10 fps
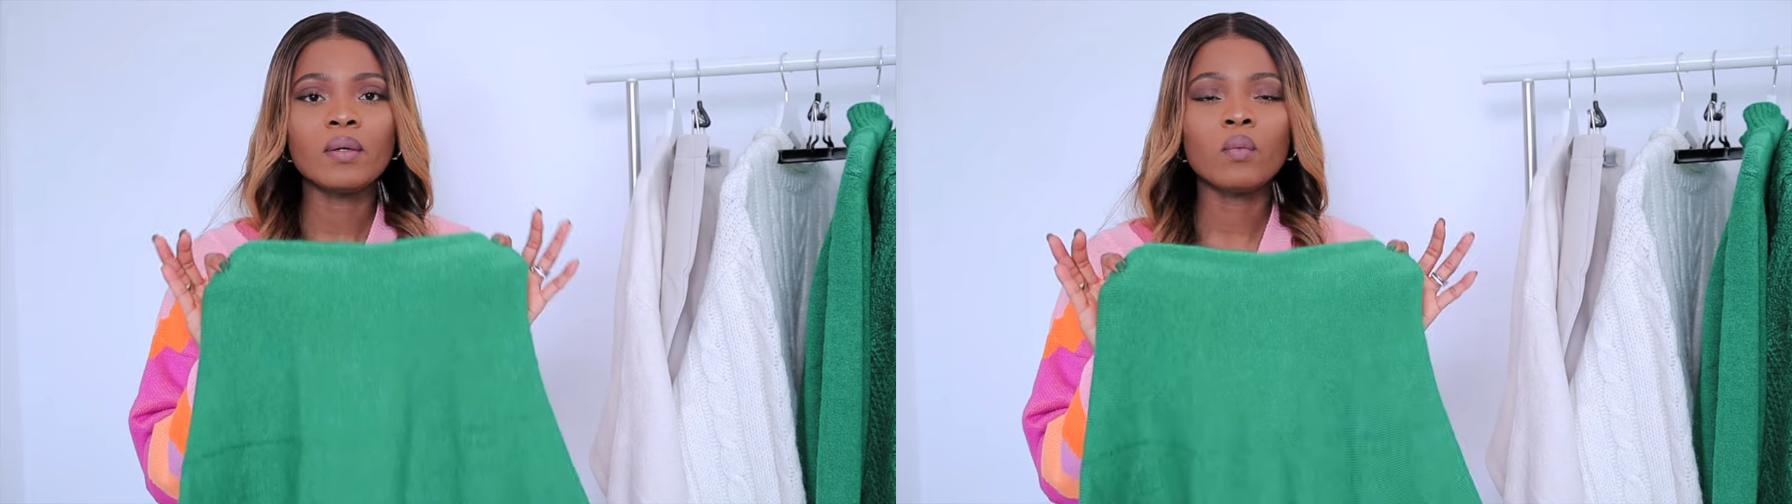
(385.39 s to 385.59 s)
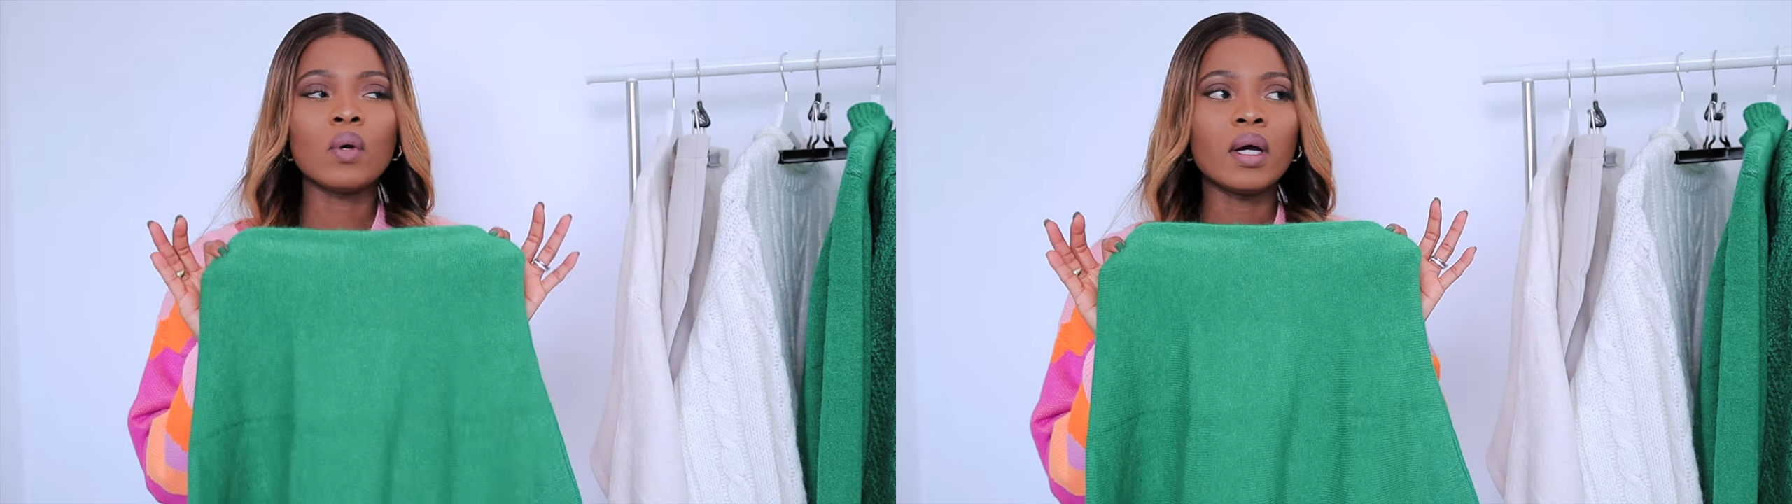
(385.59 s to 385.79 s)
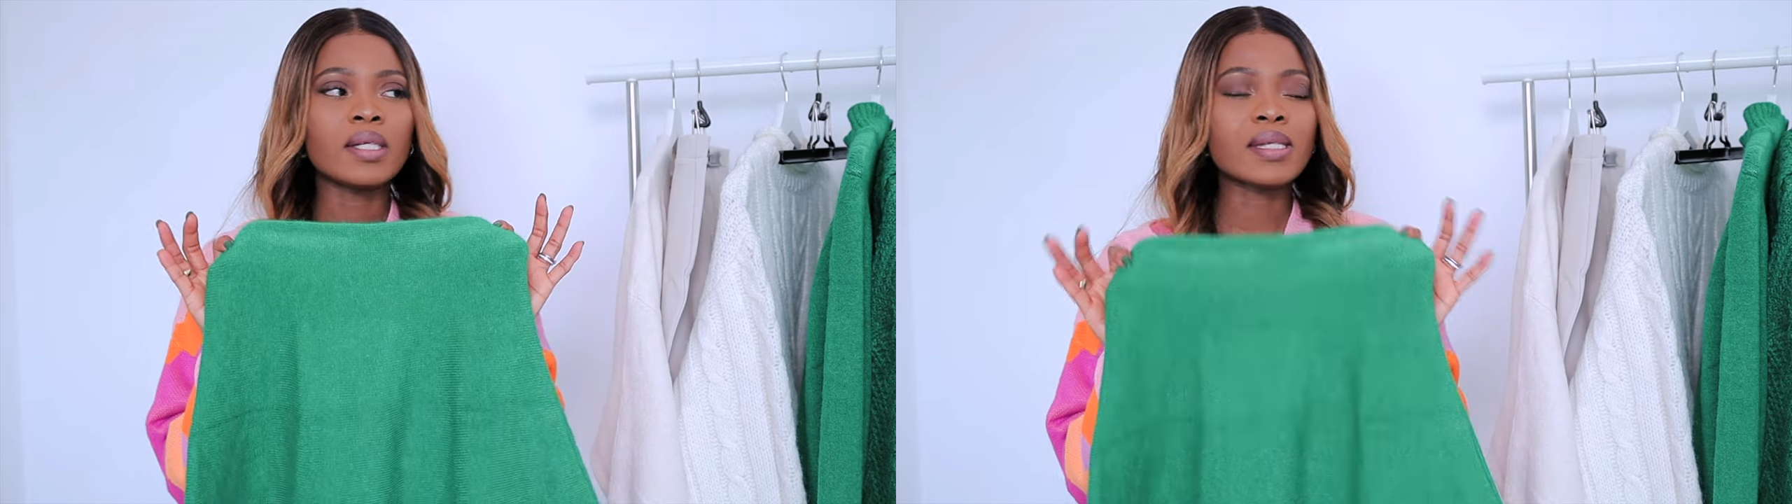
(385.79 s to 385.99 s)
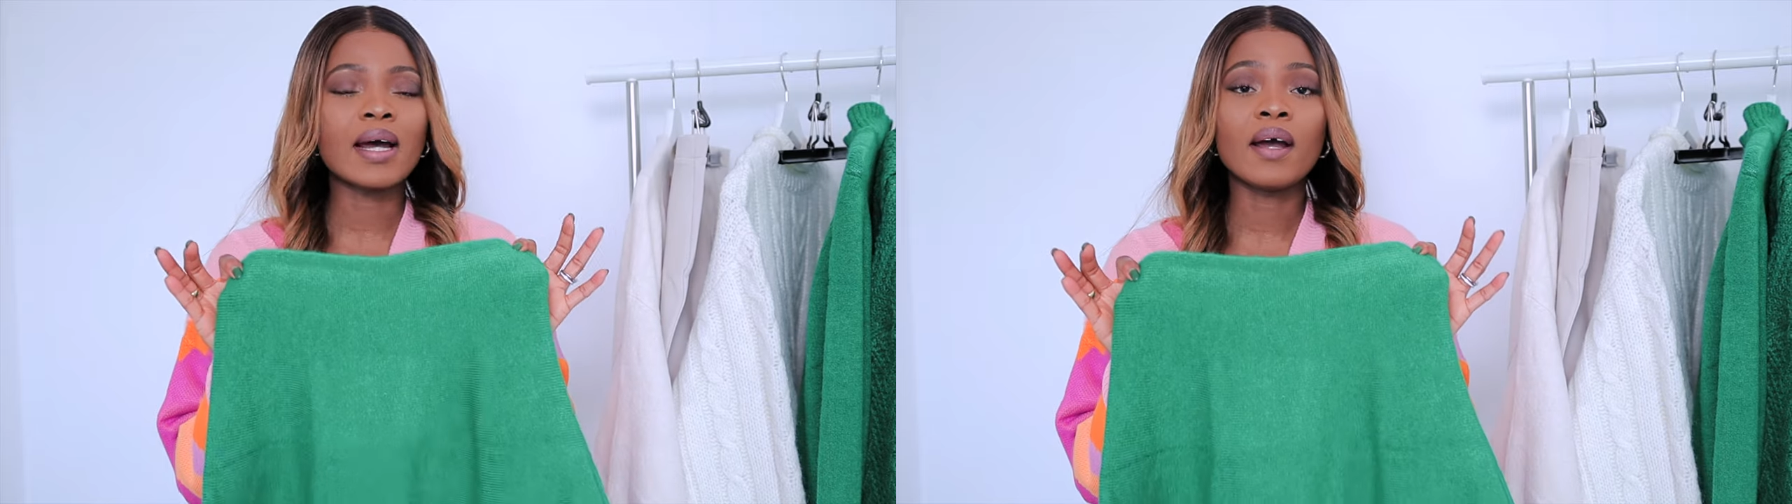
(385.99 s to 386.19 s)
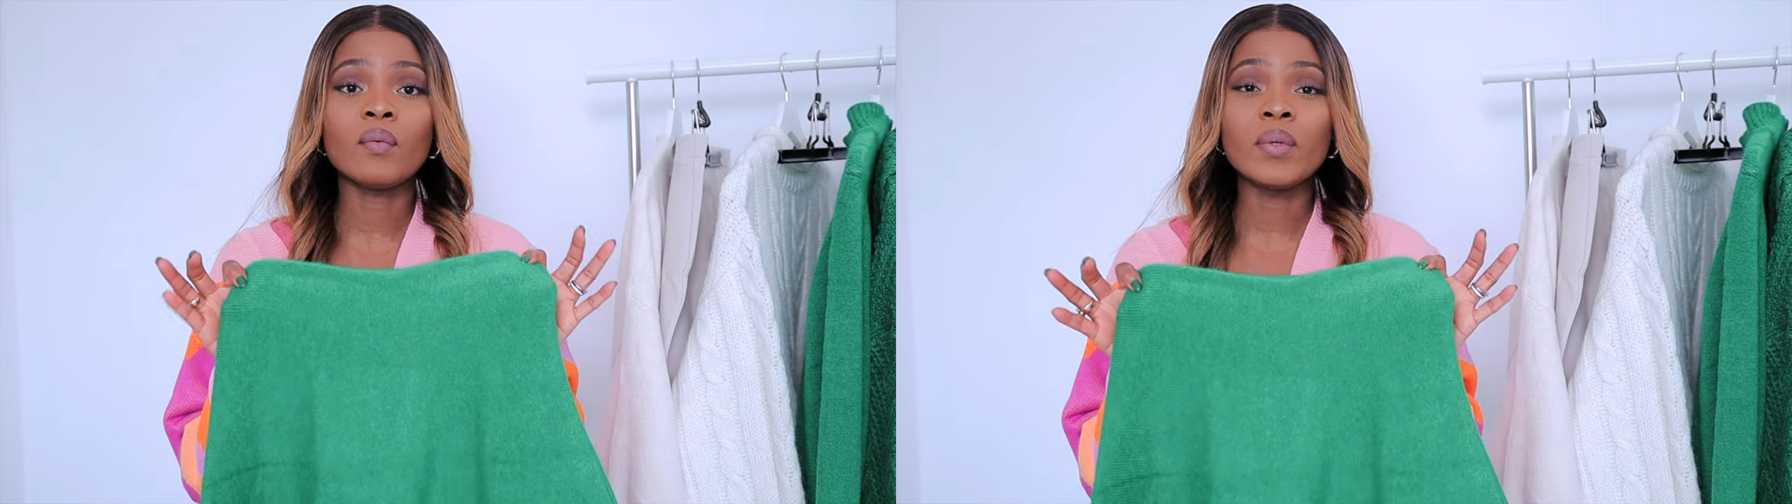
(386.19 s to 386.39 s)
did
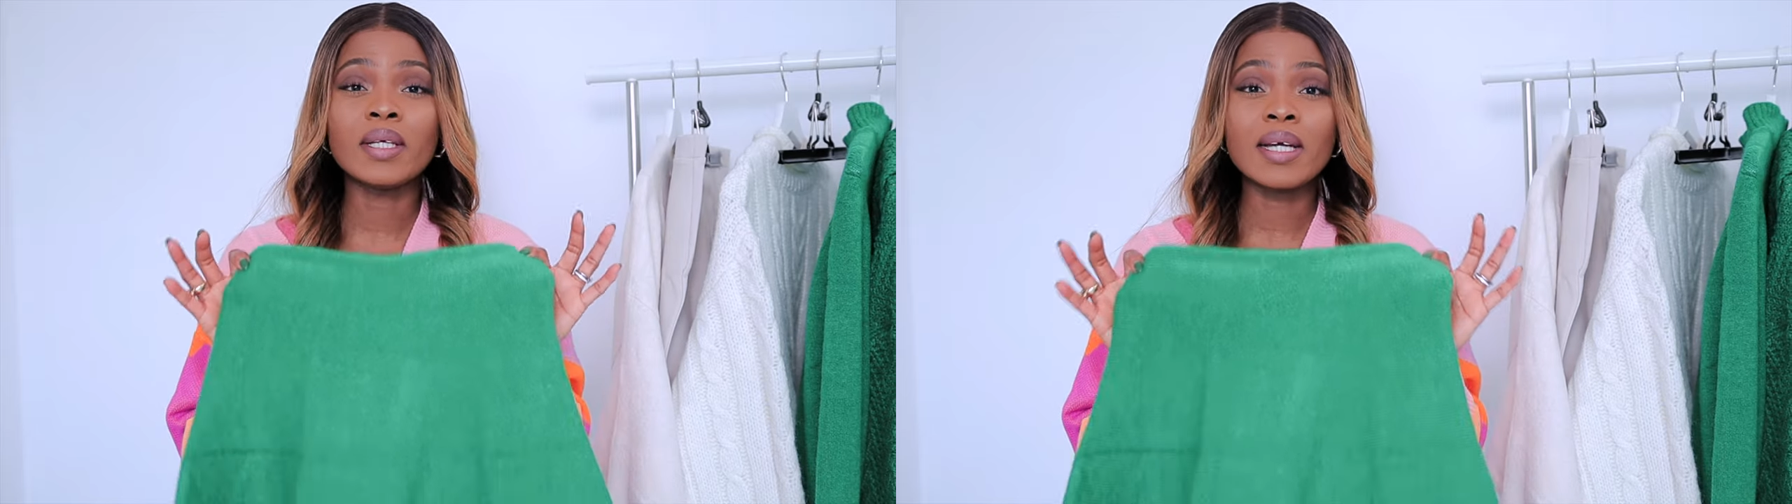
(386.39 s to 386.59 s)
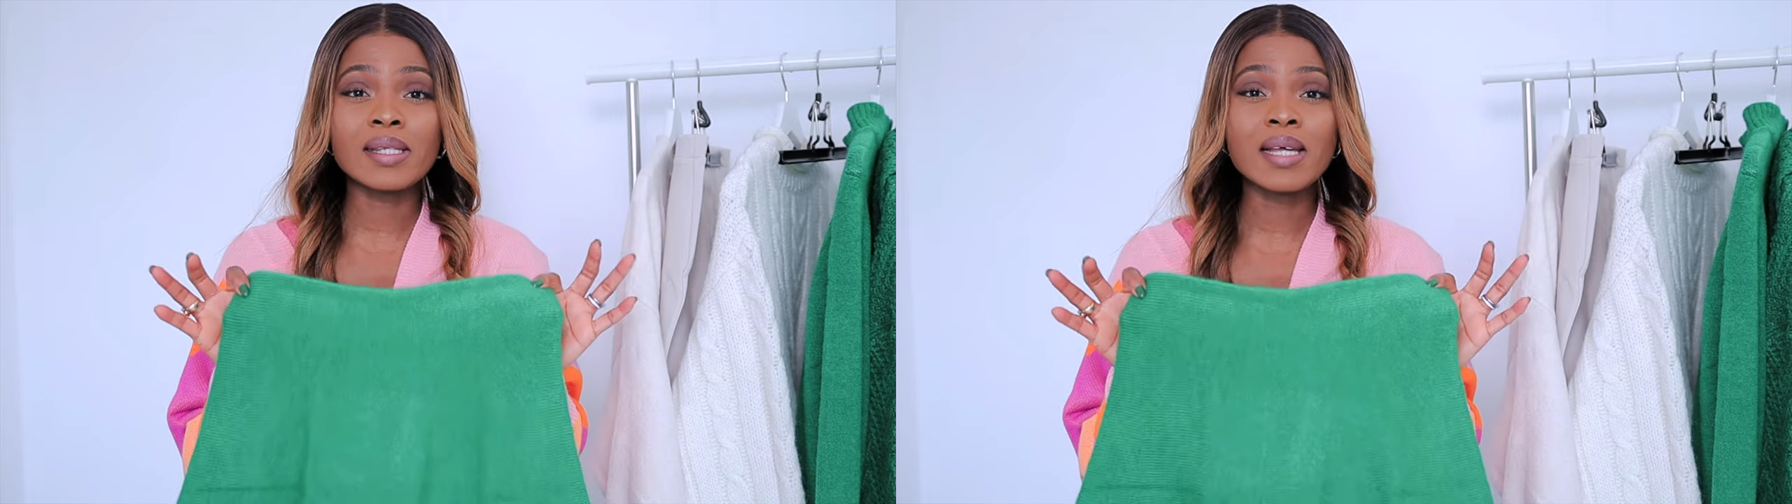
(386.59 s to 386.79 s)
style with a